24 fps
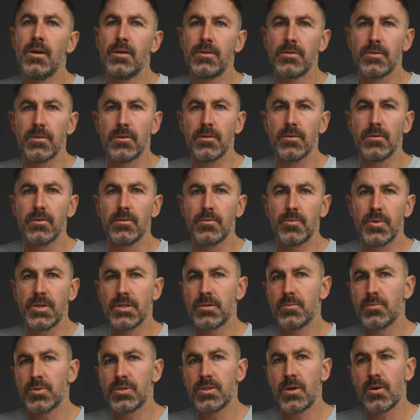So there'll be
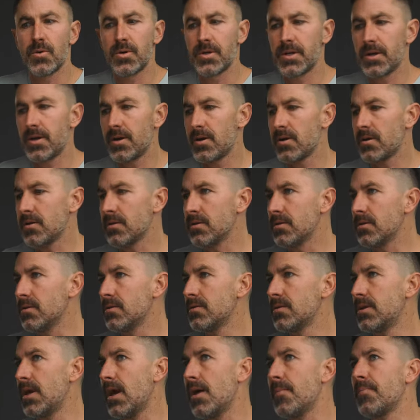some snow in here. And
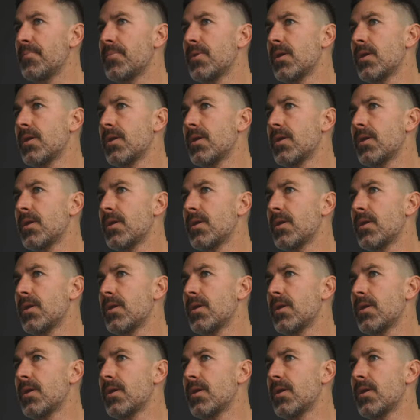yeah.